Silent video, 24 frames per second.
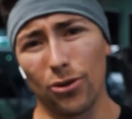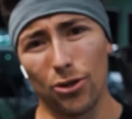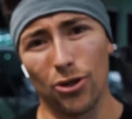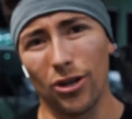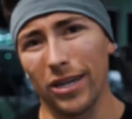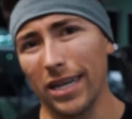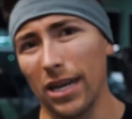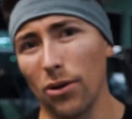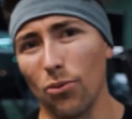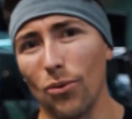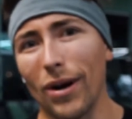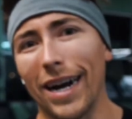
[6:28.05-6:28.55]
we're
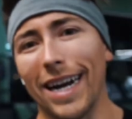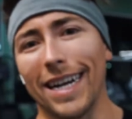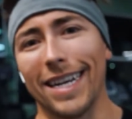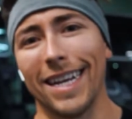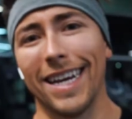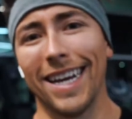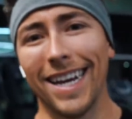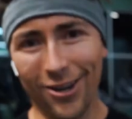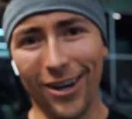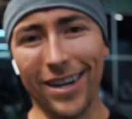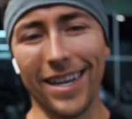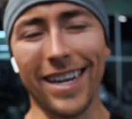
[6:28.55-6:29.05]
trying to get wide.
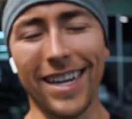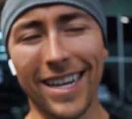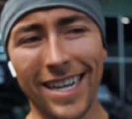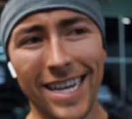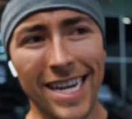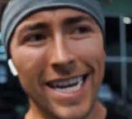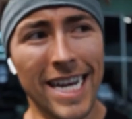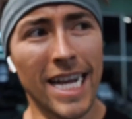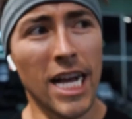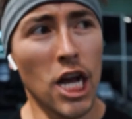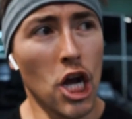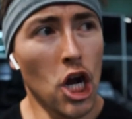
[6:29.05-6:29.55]
Trying to
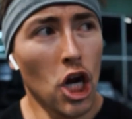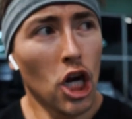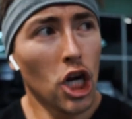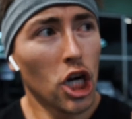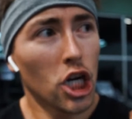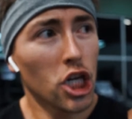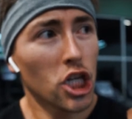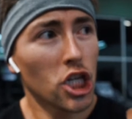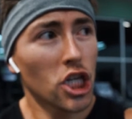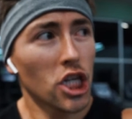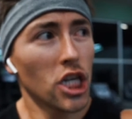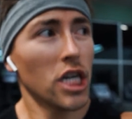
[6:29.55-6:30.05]

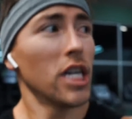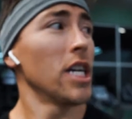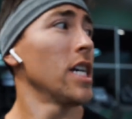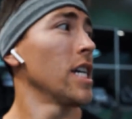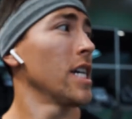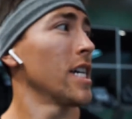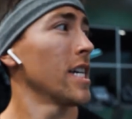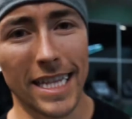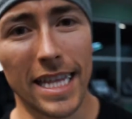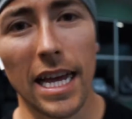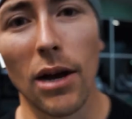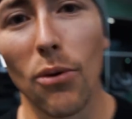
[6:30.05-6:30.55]

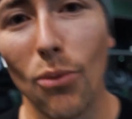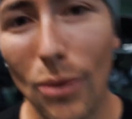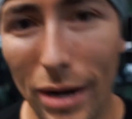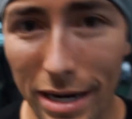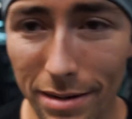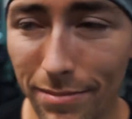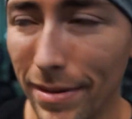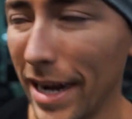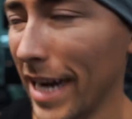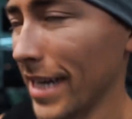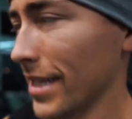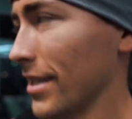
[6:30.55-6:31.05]
get that
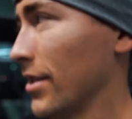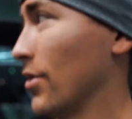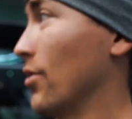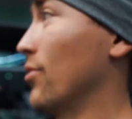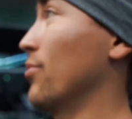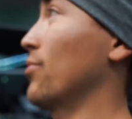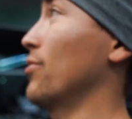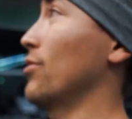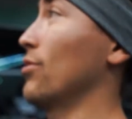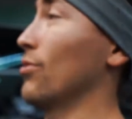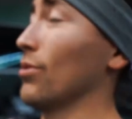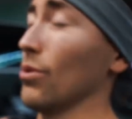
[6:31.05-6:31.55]
wide back. So
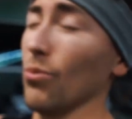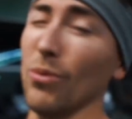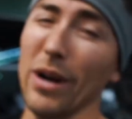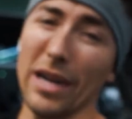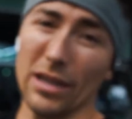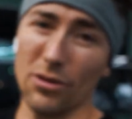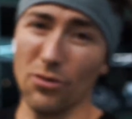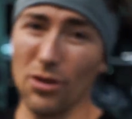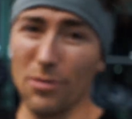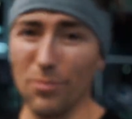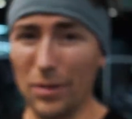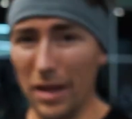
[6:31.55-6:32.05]
we're doing the
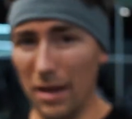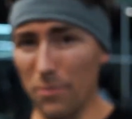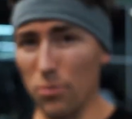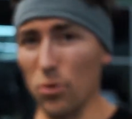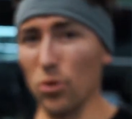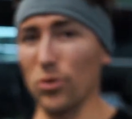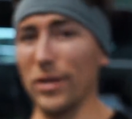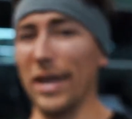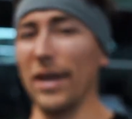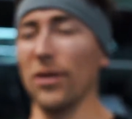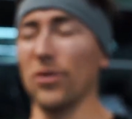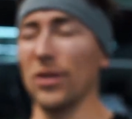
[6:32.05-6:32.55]
wide grip lat
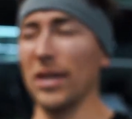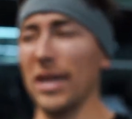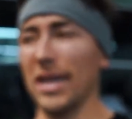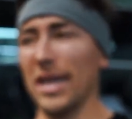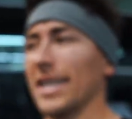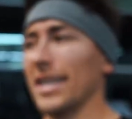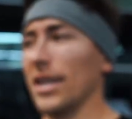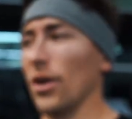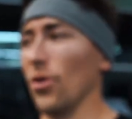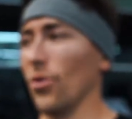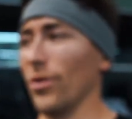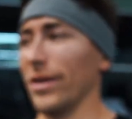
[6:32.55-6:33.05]
pull down,
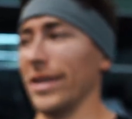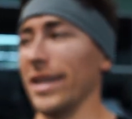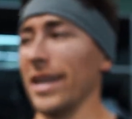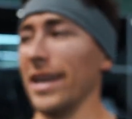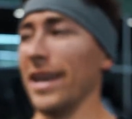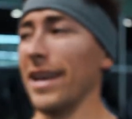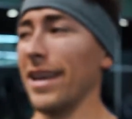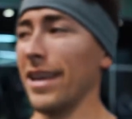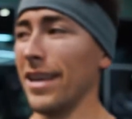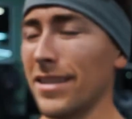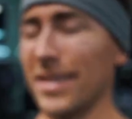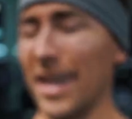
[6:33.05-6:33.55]
going
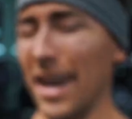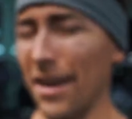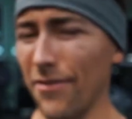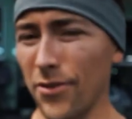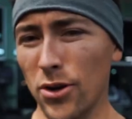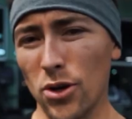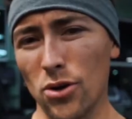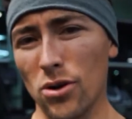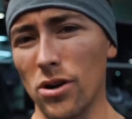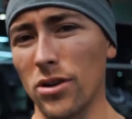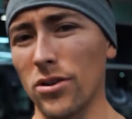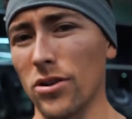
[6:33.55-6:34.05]

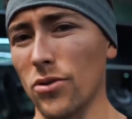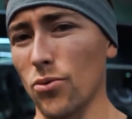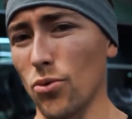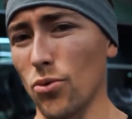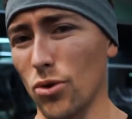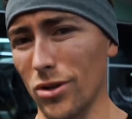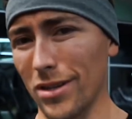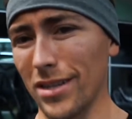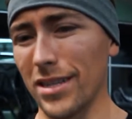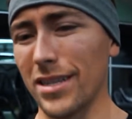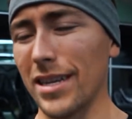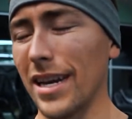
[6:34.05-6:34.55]
heavier on our
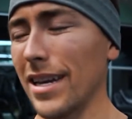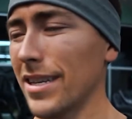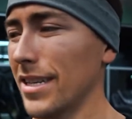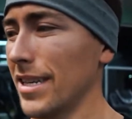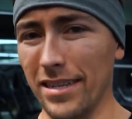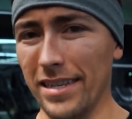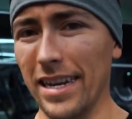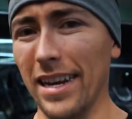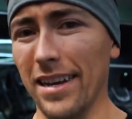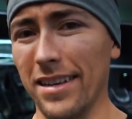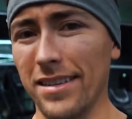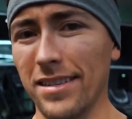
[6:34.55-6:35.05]
working sets.
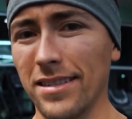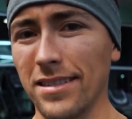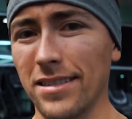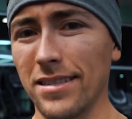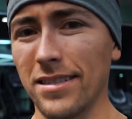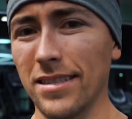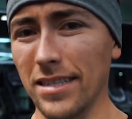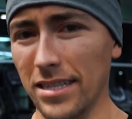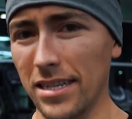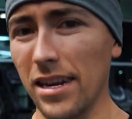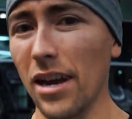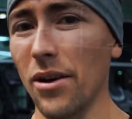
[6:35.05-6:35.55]
Yeah,
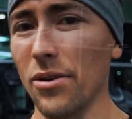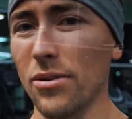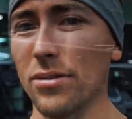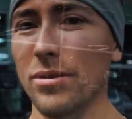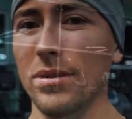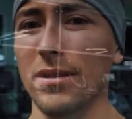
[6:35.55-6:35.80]
let's go.